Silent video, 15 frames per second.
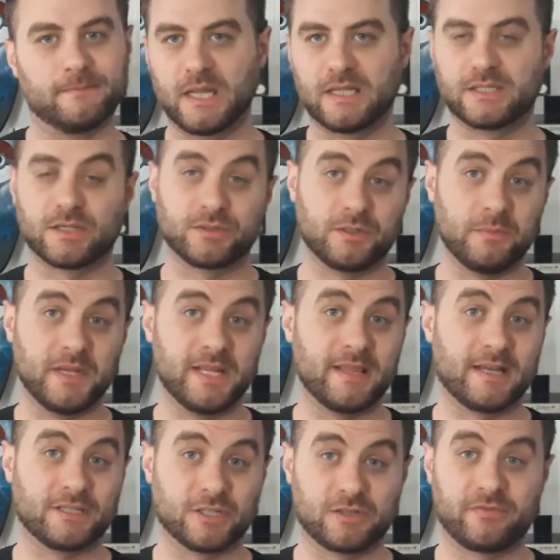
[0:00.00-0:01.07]
And so to me,
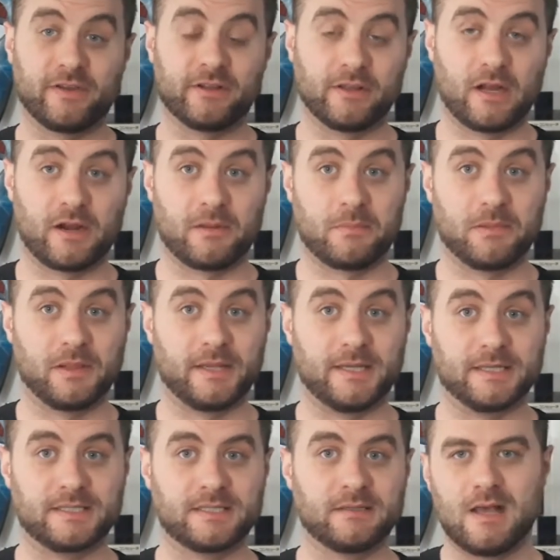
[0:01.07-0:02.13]
that just felt out of
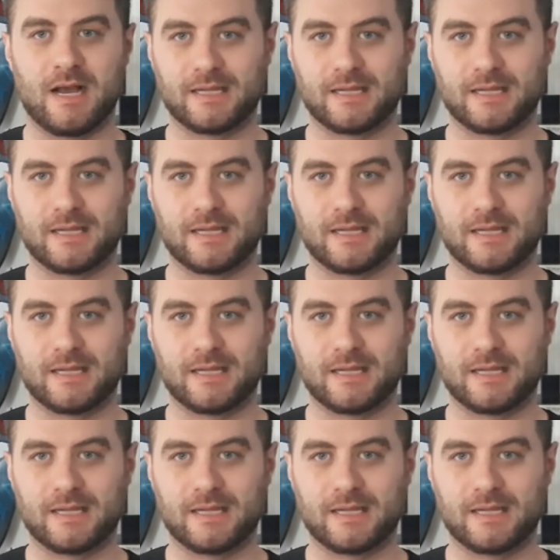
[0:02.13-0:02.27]
place.